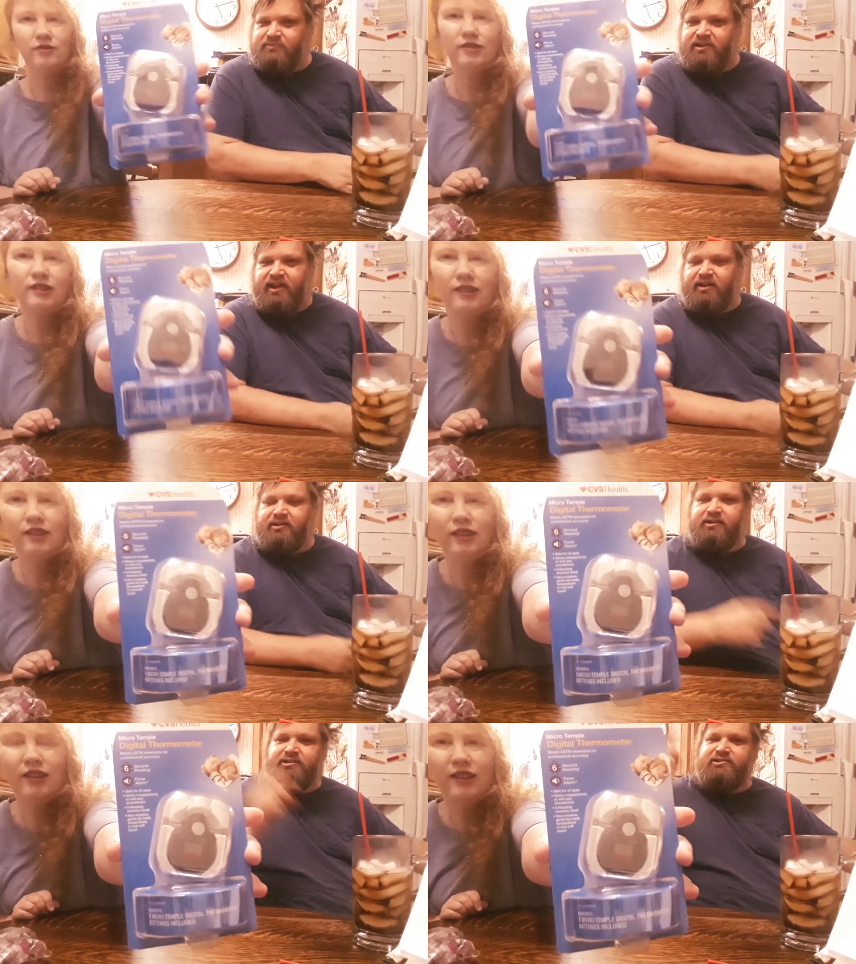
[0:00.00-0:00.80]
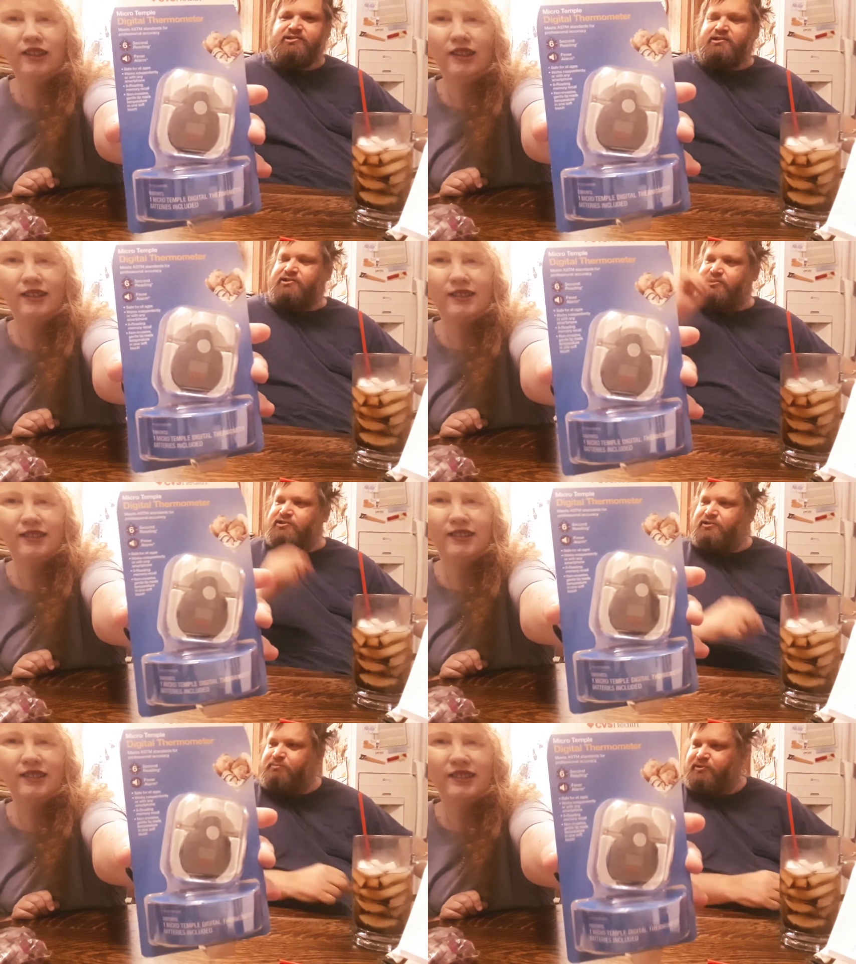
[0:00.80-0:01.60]
Speaker 1: Yeah, you just touch it
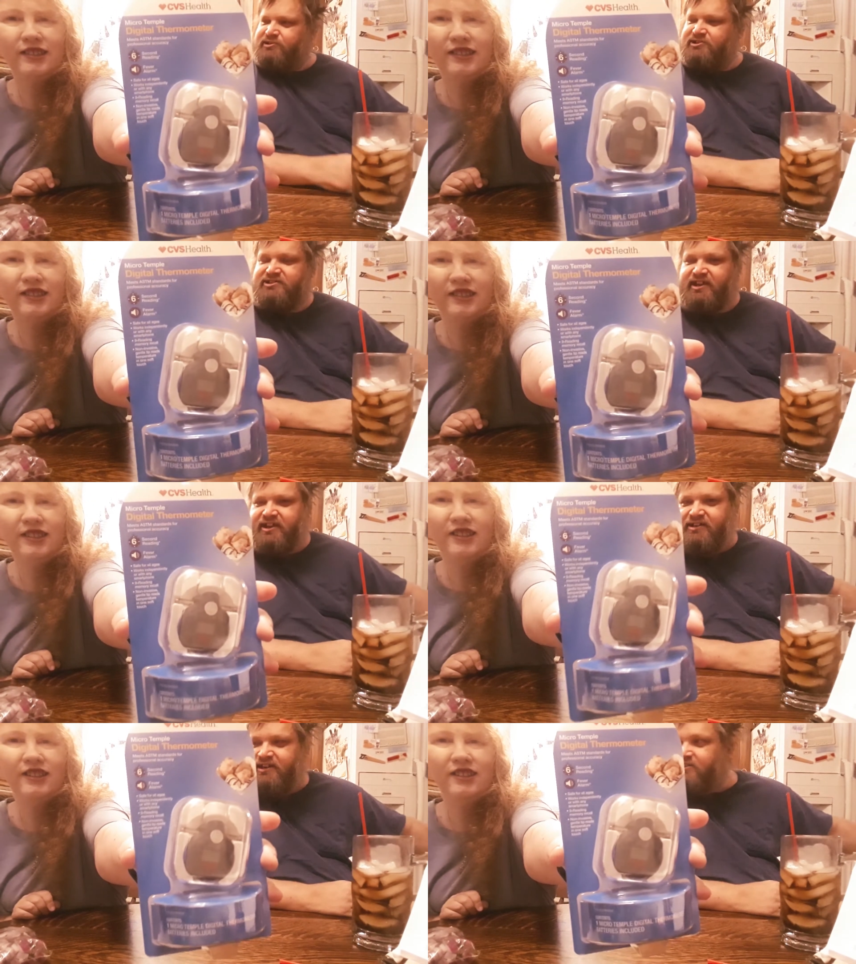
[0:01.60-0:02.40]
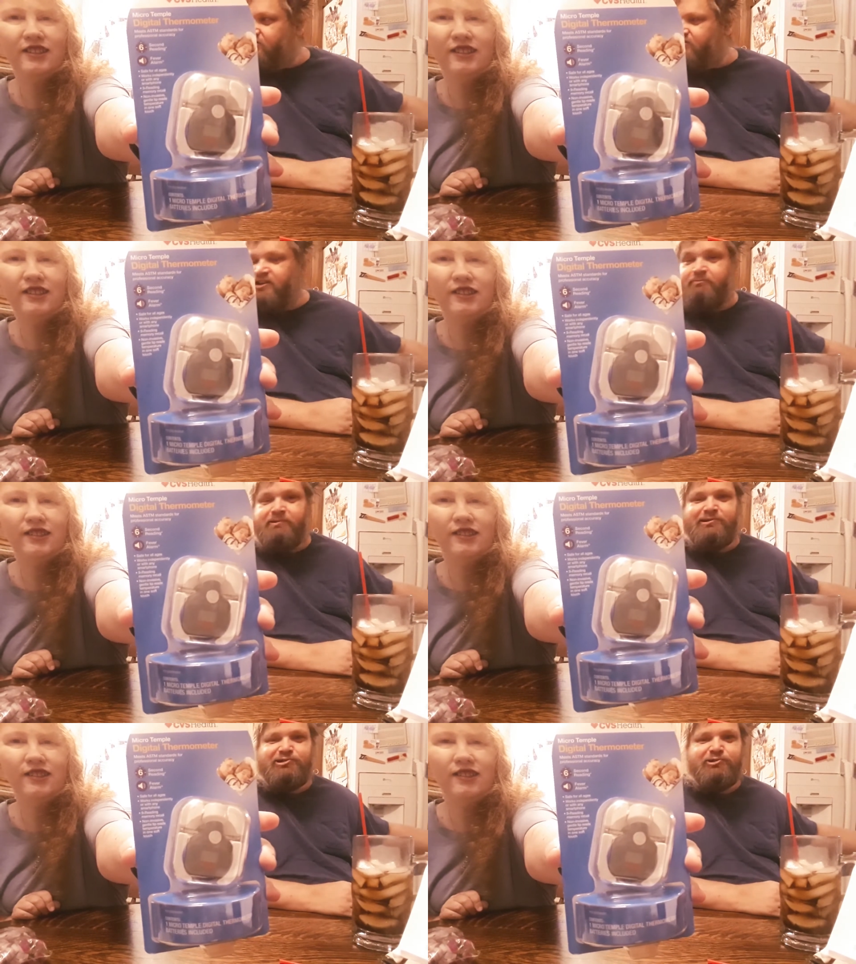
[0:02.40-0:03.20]
to the person's head, get their
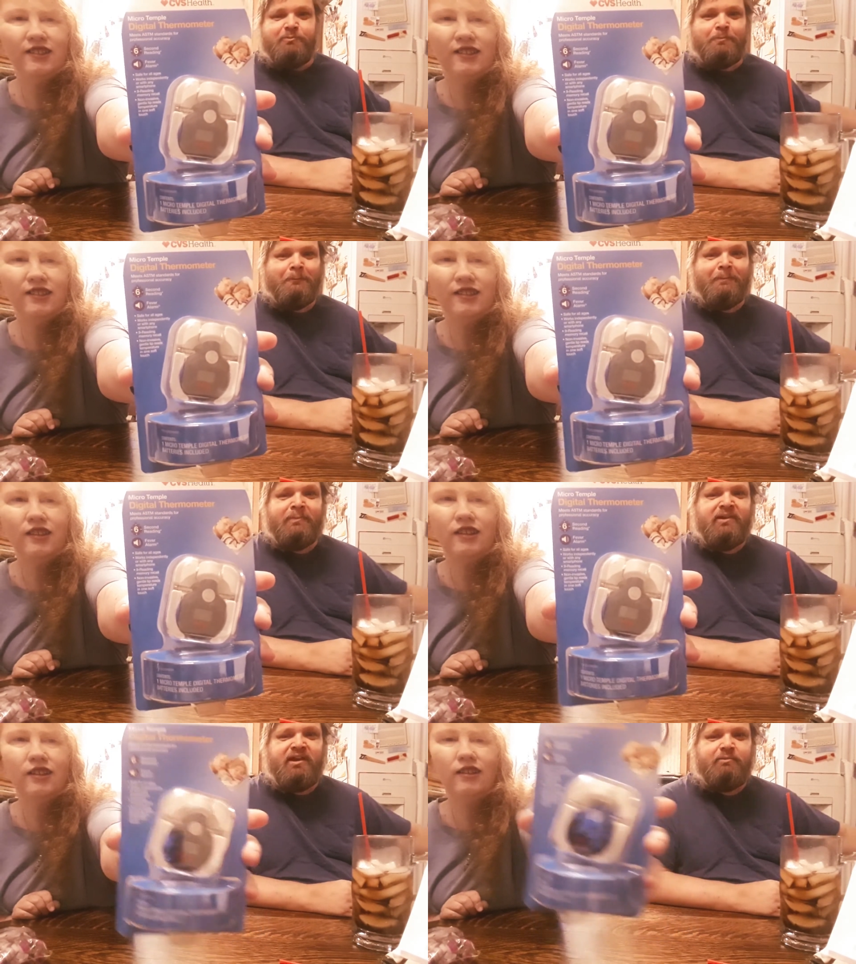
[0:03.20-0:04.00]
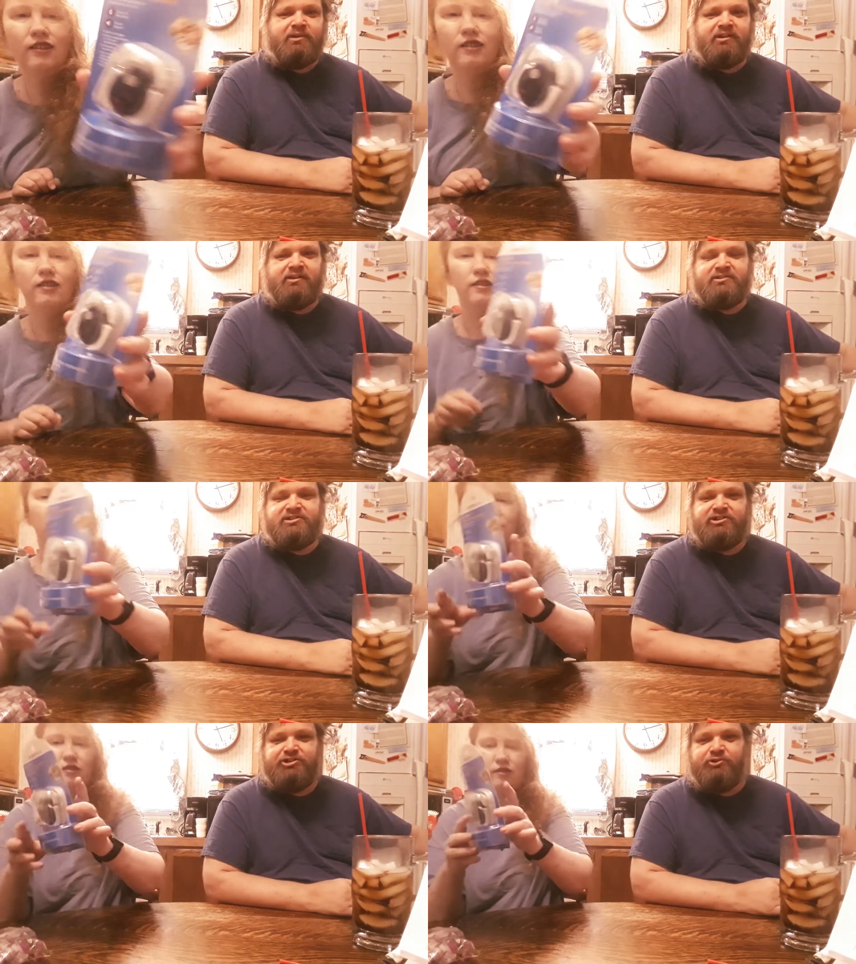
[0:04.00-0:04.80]
temperature. I mean,
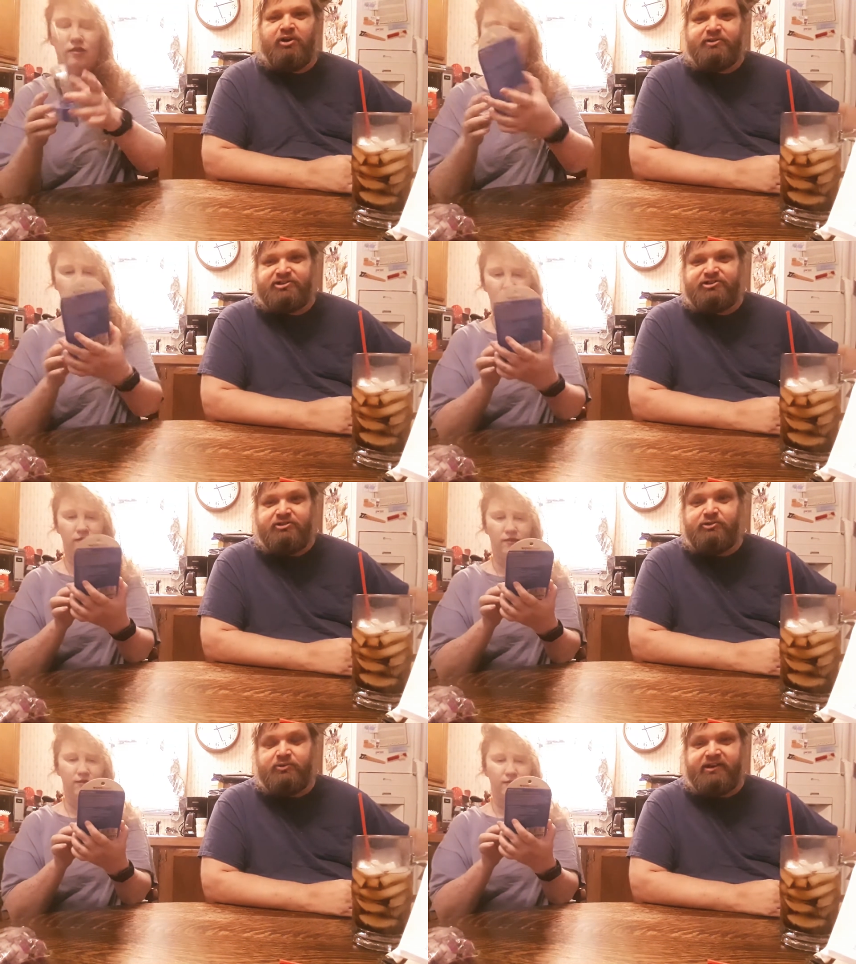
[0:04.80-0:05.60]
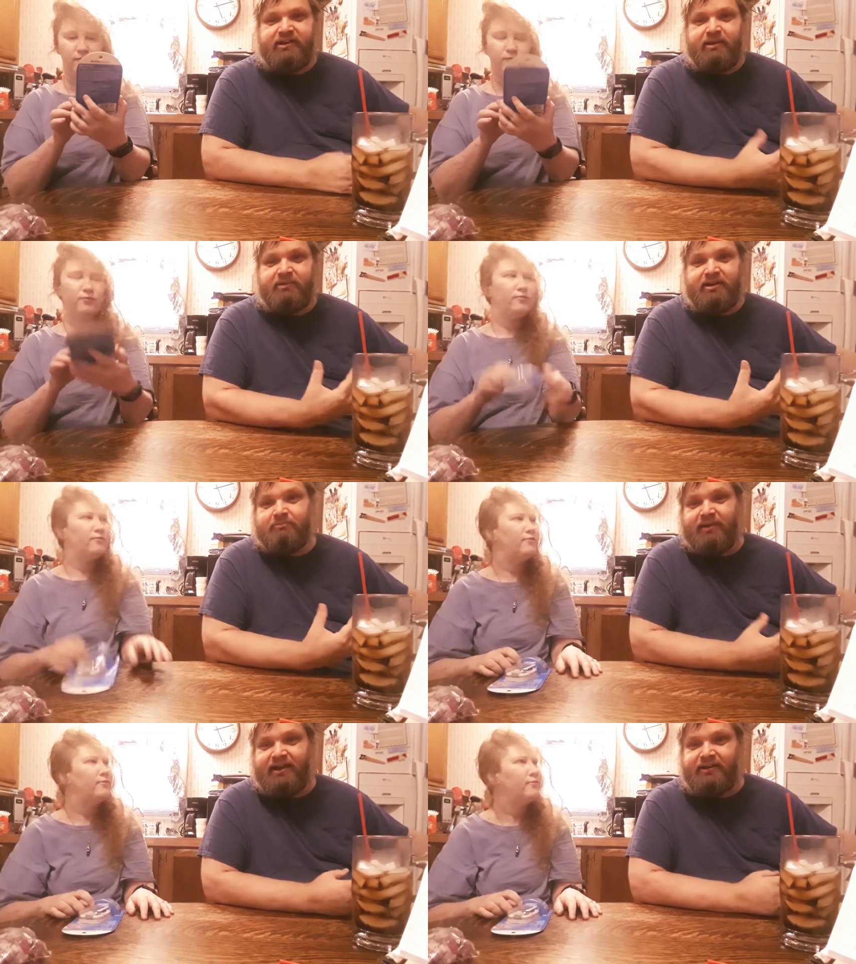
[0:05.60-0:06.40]
since you are a snow queen, I mean, it
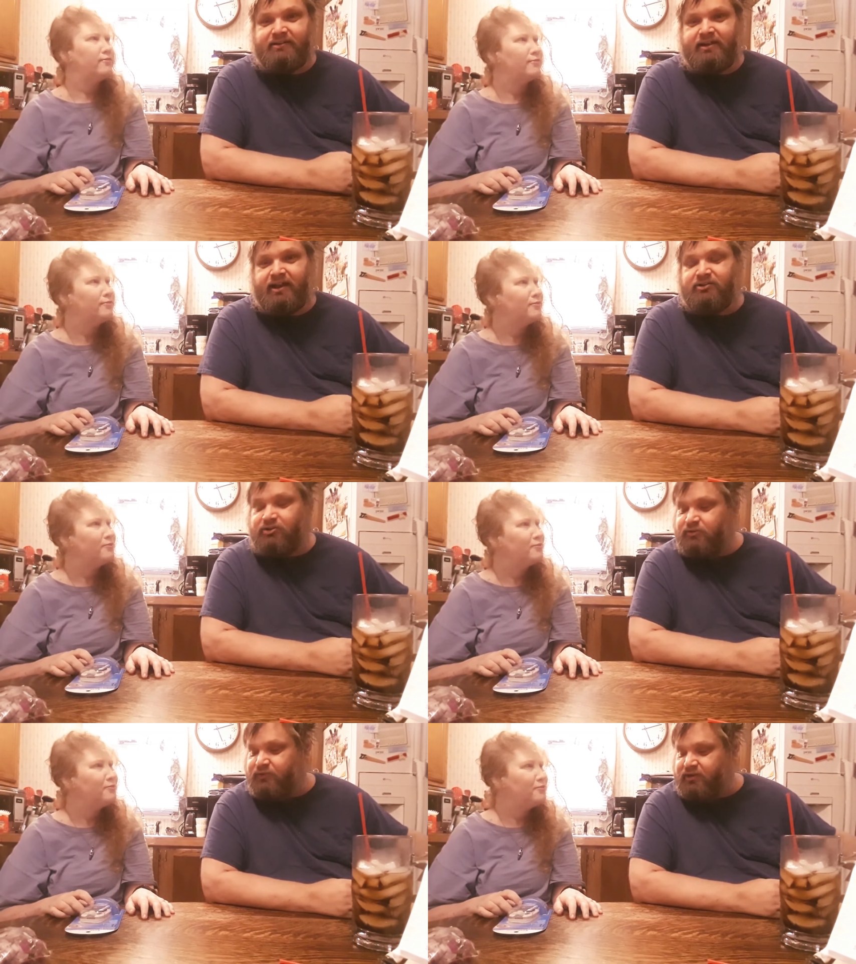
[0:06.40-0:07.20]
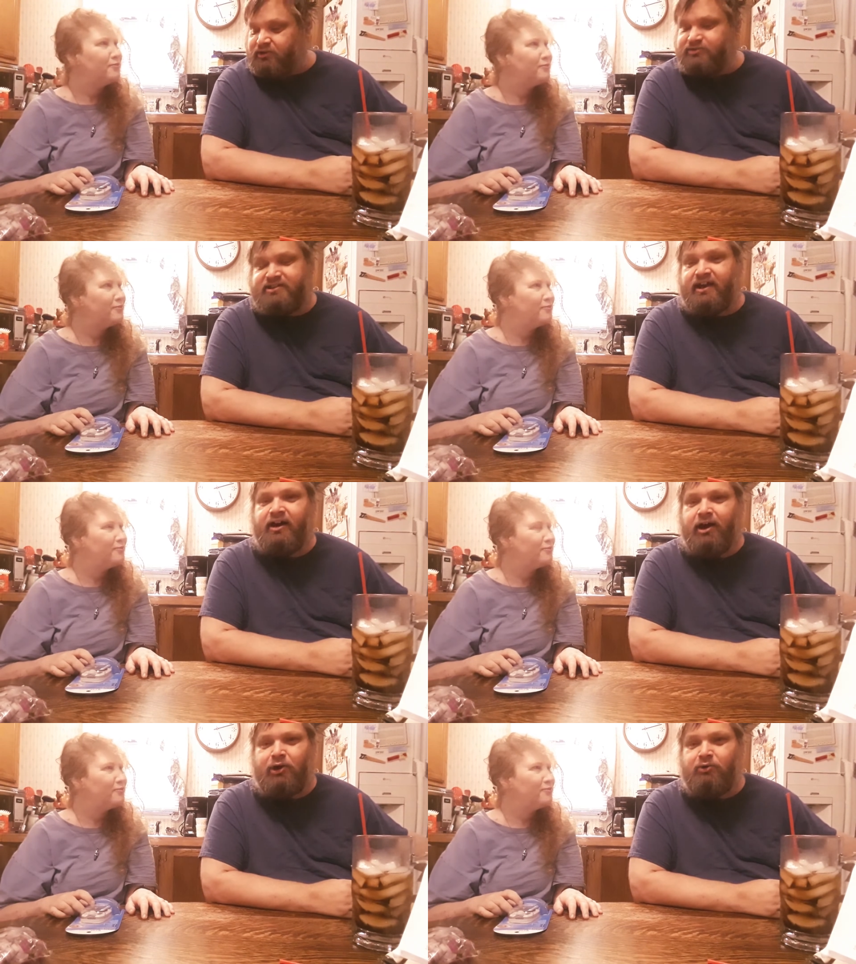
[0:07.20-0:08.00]
might, I don't know if it goes that
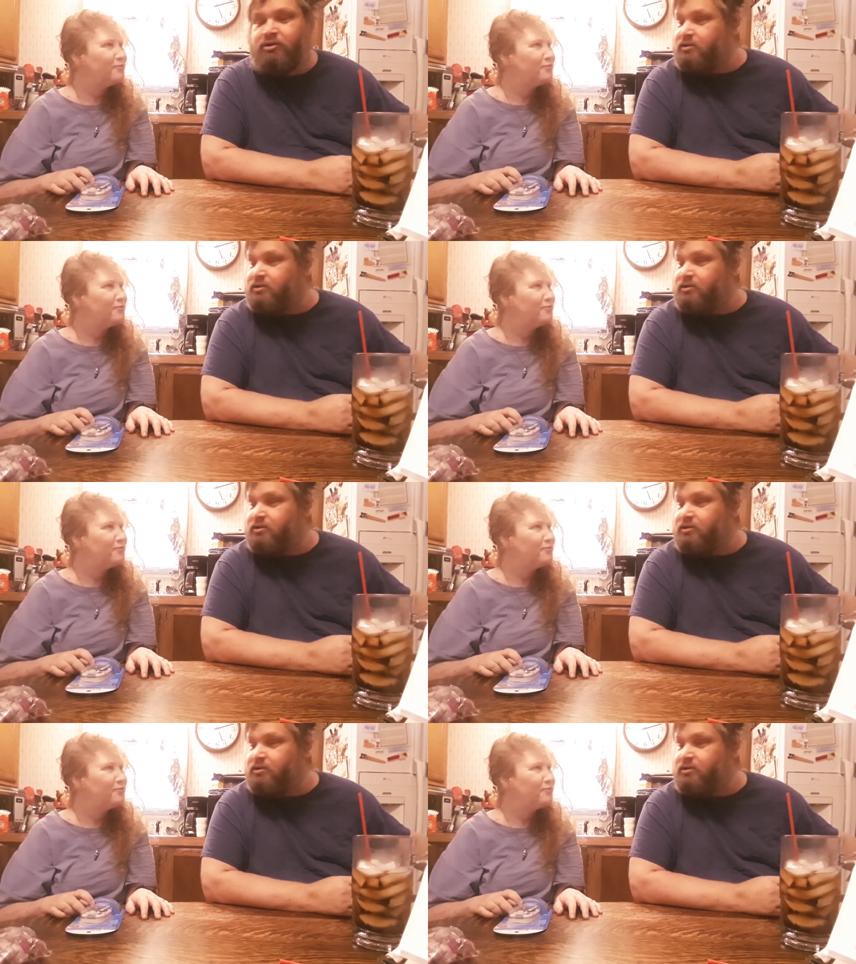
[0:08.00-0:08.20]
low.